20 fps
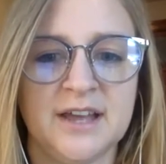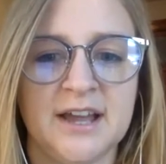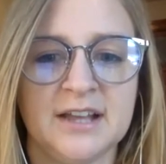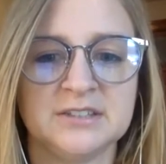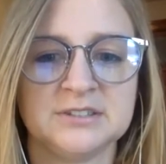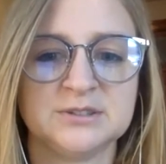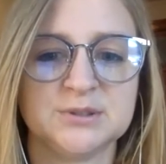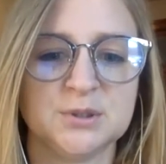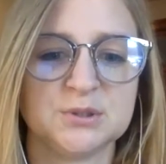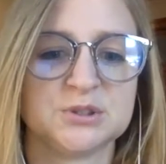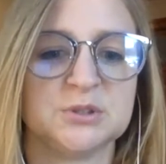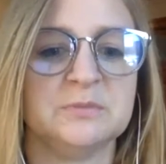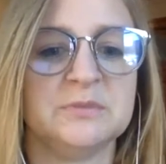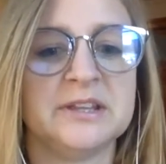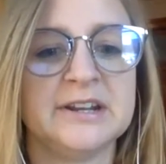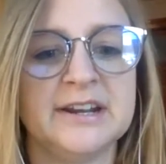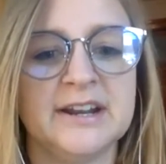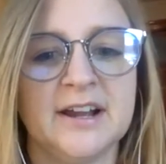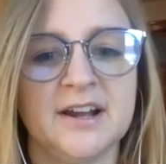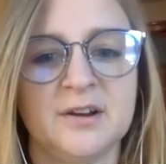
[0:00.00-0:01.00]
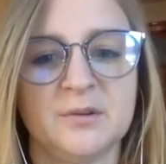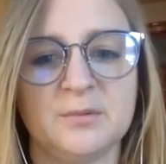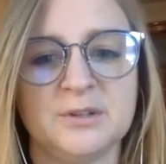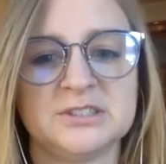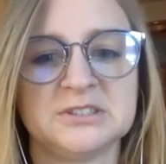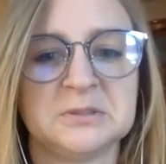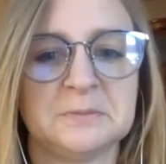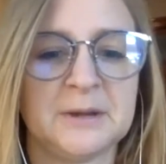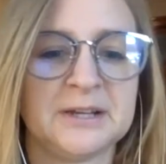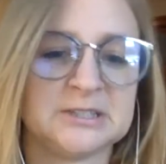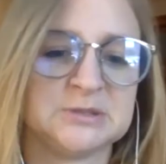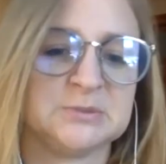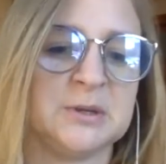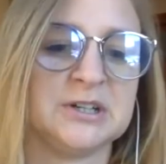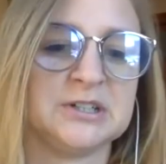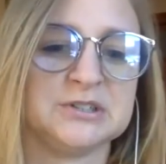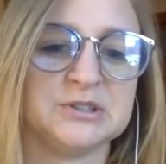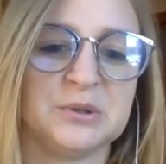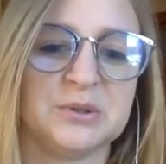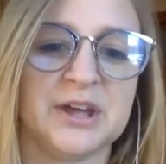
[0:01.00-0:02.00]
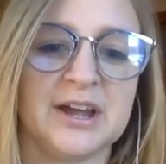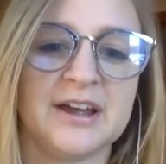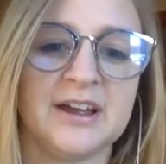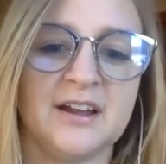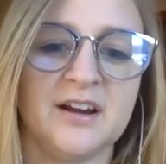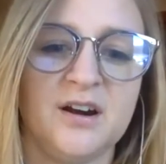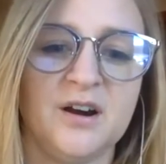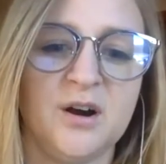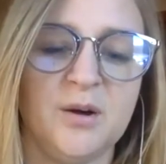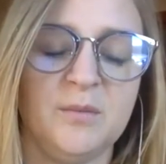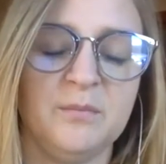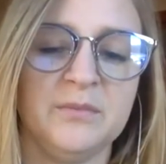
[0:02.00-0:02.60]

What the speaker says: and social media was the best way to do that,